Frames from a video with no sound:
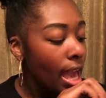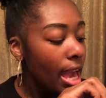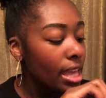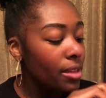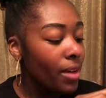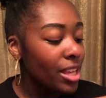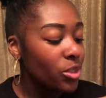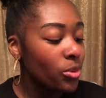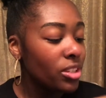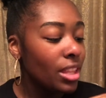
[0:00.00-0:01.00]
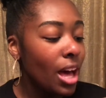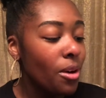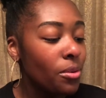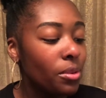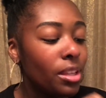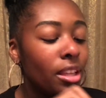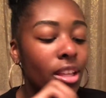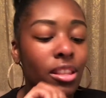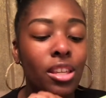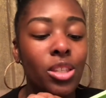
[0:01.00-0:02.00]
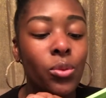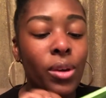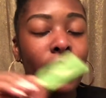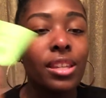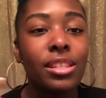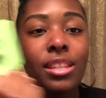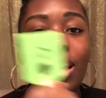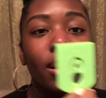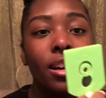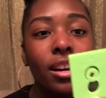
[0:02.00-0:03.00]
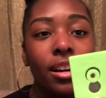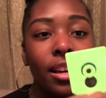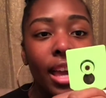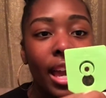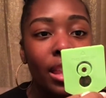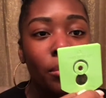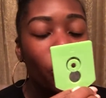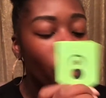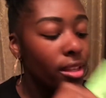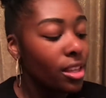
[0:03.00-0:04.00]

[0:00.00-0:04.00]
And if I switch it out, this one is animal one.